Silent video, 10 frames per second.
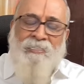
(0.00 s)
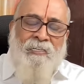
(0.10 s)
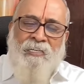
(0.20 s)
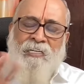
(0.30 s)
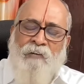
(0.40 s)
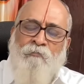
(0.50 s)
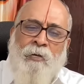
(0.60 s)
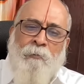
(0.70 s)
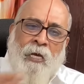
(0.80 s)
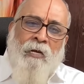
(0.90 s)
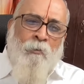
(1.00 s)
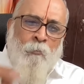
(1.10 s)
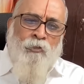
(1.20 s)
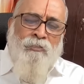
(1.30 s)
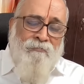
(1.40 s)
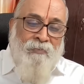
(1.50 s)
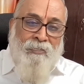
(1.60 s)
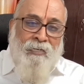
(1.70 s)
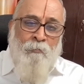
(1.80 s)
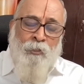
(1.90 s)
See, every parent most of
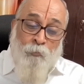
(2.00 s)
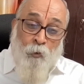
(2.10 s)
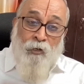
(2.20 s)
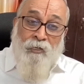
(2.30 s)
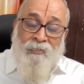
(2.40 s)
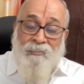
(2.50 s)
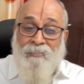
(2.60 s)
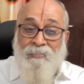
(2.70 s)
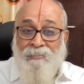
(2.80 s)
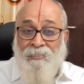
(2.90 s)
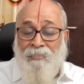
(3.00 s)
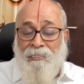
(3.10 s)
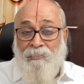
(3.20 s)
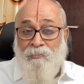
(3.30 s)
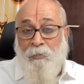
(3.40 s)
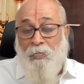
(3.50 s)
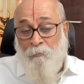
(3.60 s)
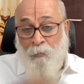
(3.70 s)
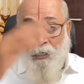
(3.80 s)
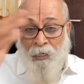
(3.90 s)
the time is more interested in their kids
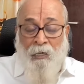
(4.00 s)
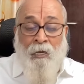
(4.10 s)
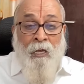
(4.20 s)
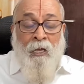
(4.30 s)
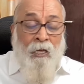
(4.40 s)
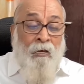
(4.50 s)
becoming a,